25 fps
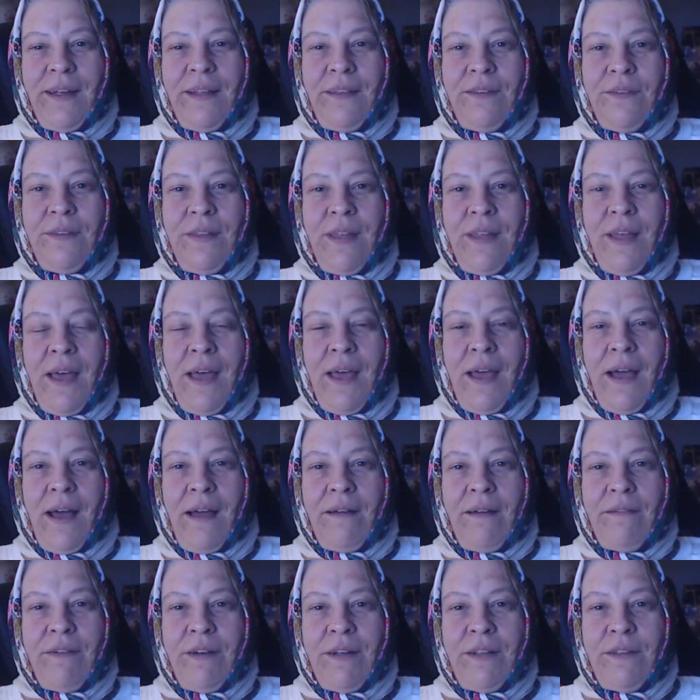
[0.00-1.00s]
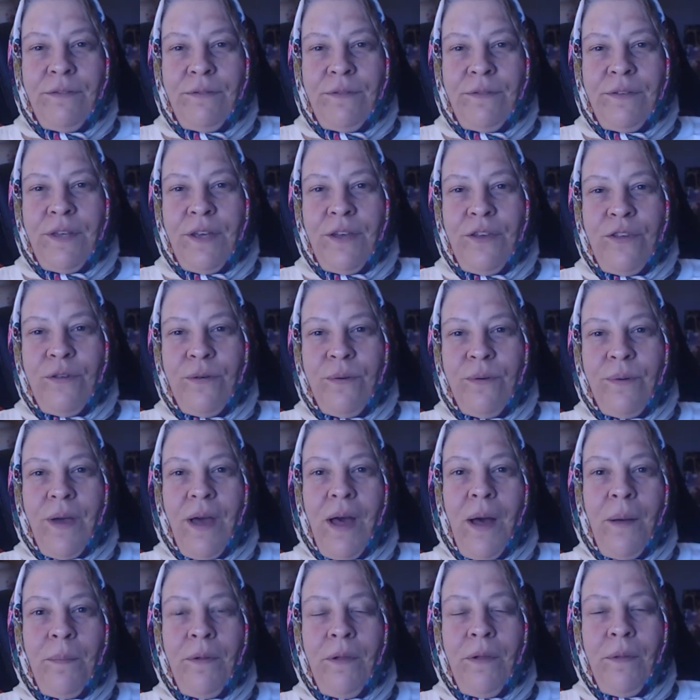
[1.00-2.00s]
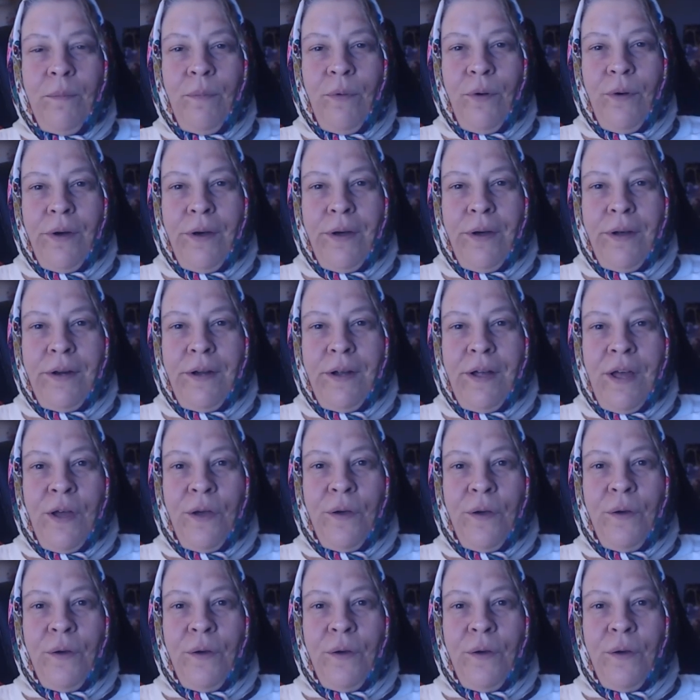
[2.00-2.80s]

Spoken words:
and today I want to teach you a couple more